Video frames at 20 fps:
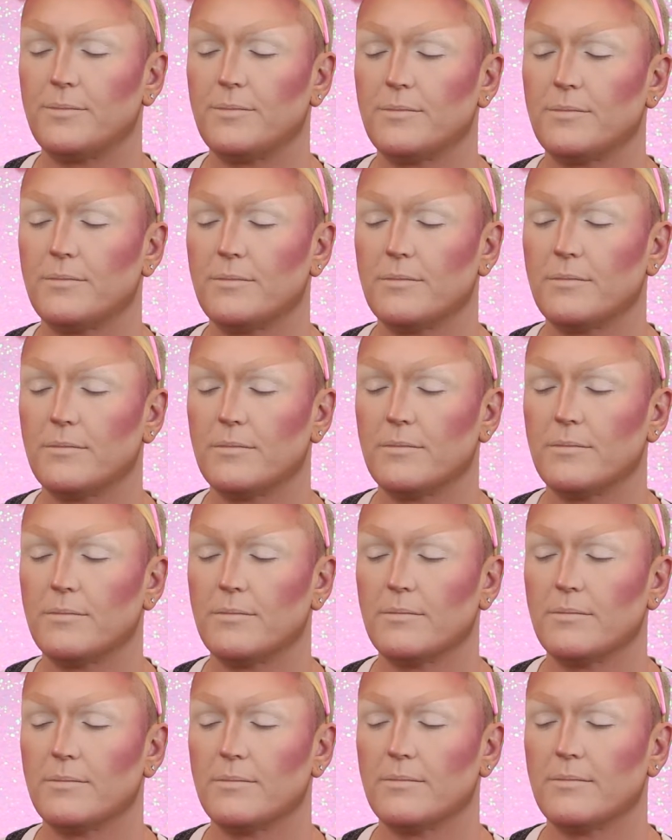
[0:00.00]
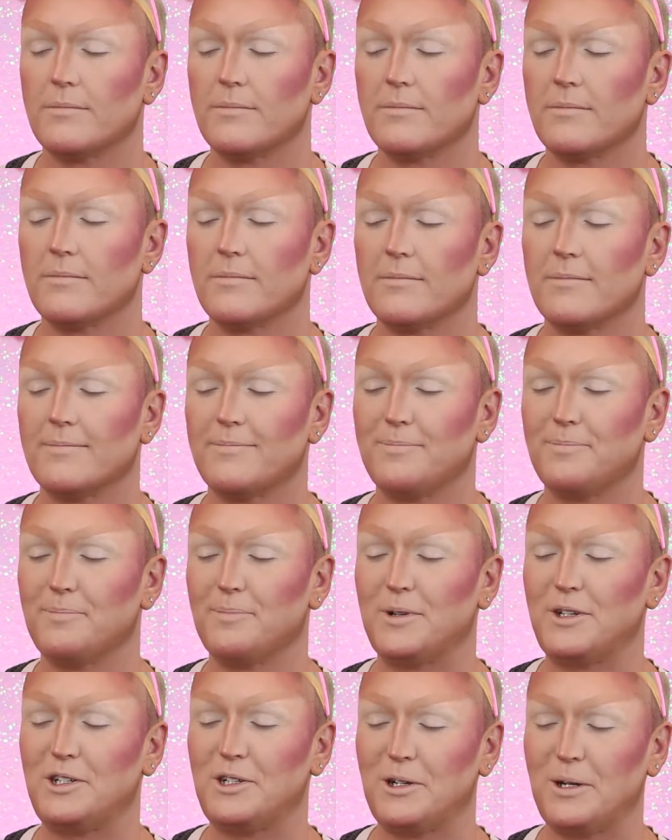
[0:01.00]
Buttercupcake.
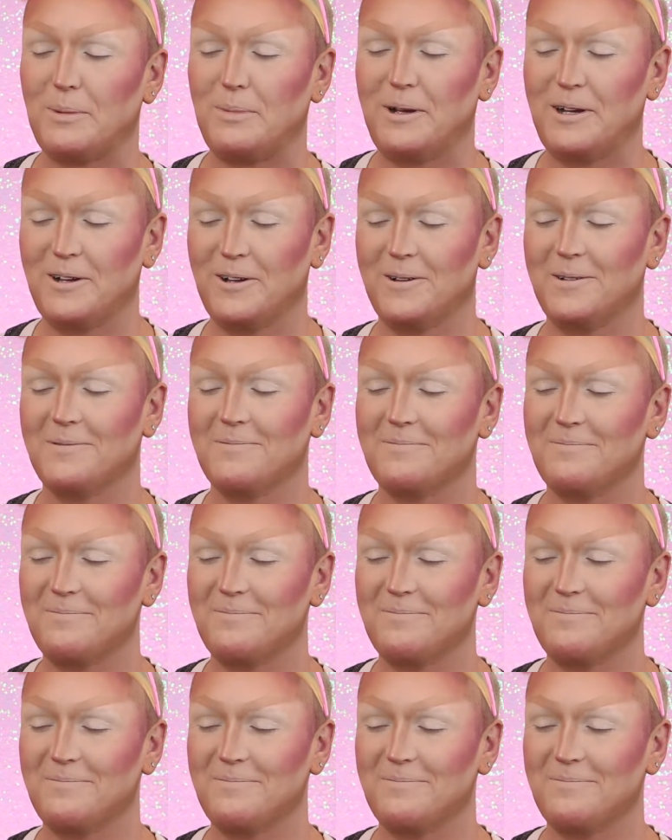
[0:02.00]
Sugarpill.